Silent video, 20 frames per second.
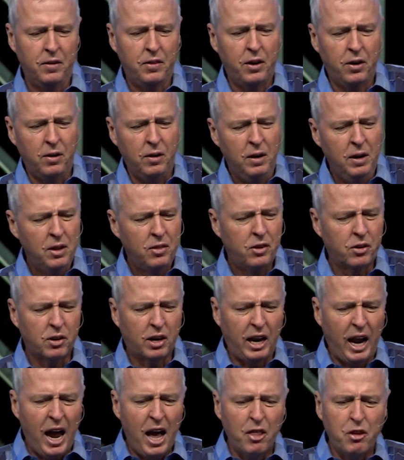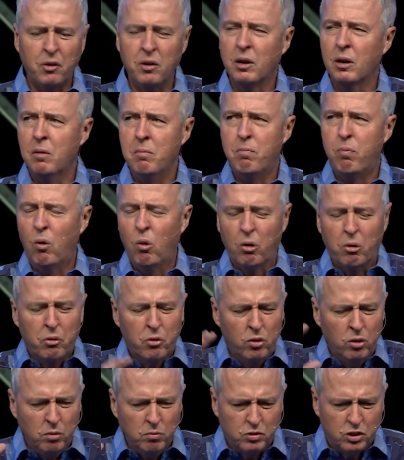They're, they're gathering in
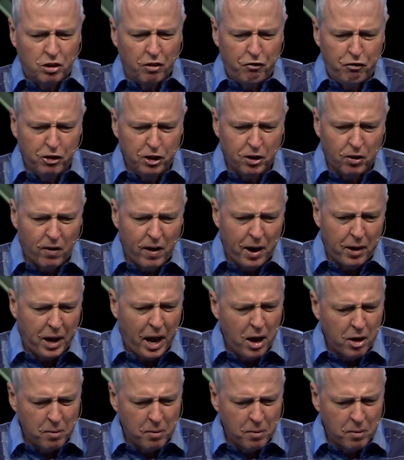boardrooms to figure out how